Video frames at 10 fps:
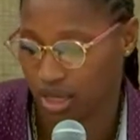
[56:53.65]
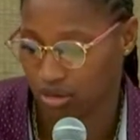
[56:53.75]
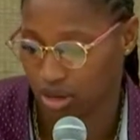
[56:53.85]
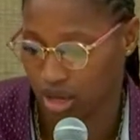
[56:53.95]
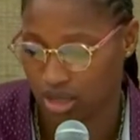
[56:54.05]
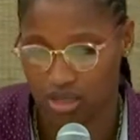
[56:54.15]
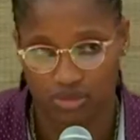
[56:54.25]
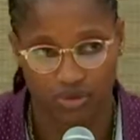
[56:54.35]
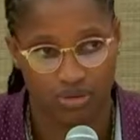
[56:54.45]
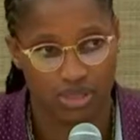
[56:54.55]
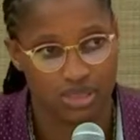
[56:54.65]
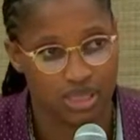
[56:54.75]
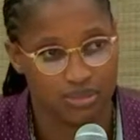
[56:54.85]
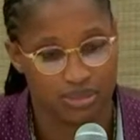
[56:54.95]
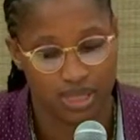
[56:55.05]
that
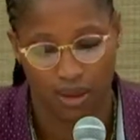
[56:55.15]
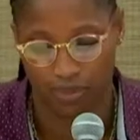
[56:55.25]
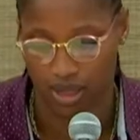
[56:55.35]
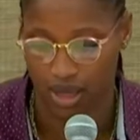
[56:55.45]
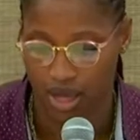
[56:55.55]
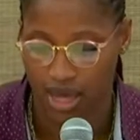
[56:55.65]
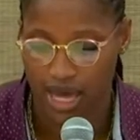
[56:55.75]
was given